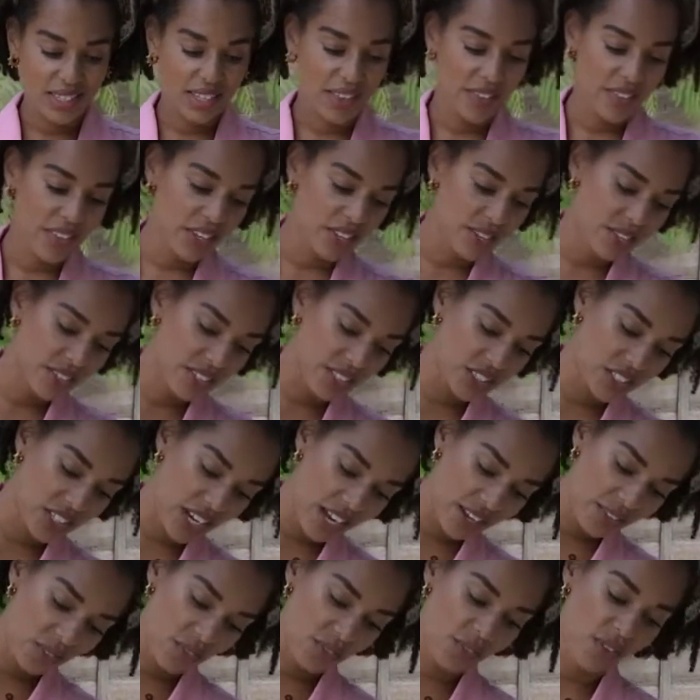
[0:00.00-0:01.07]
and then you can
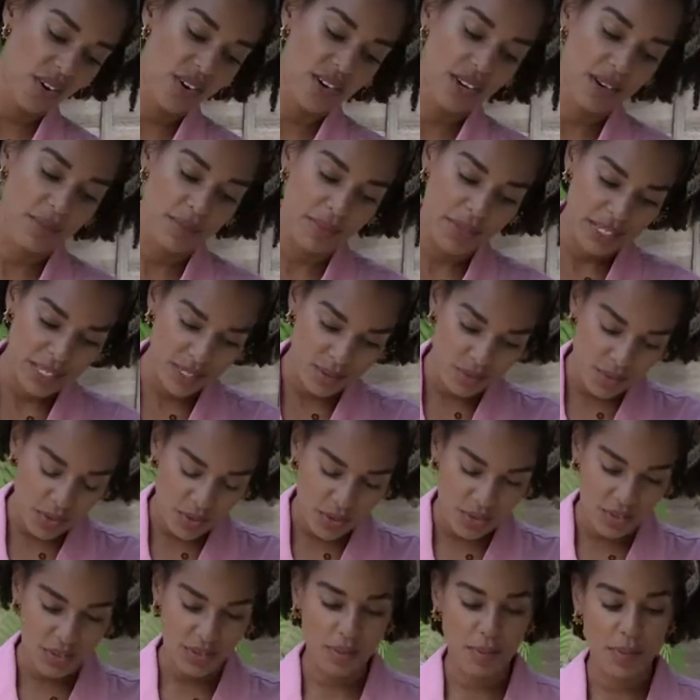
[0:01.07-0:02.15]
check the front and be
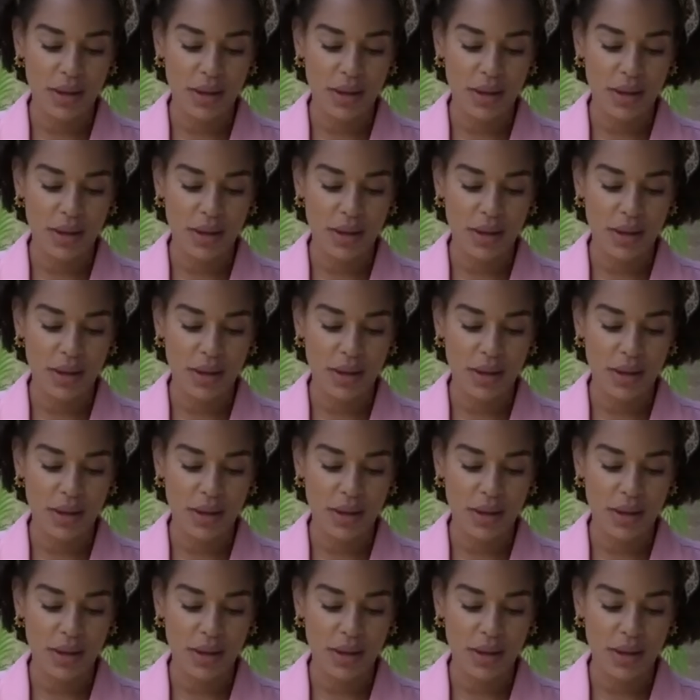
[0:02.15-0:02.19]
smoothing the